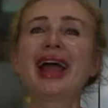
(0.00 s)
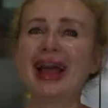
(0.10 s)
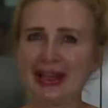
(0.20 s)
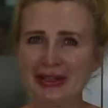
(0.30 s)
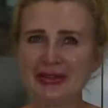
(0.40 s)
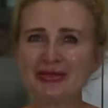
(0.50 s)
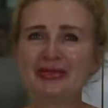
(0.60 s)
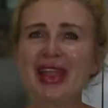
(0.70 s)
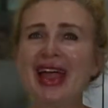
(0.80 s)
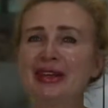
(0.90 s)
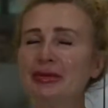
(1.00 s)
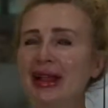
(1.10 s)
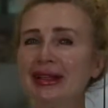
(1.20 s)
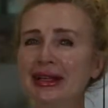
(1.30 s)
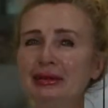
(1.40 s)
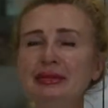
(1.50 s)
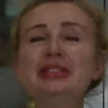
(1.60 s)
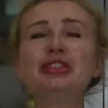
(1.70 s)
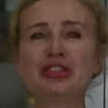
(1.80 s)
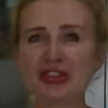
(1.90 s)
Hello and
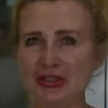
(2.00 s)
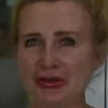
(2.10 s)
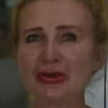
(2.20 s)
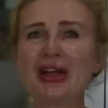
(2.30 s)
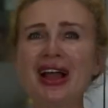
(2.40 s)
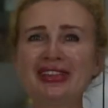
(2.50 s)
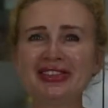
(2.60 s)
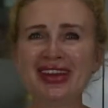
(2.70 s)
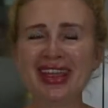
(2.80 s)
welcome to the new Culinary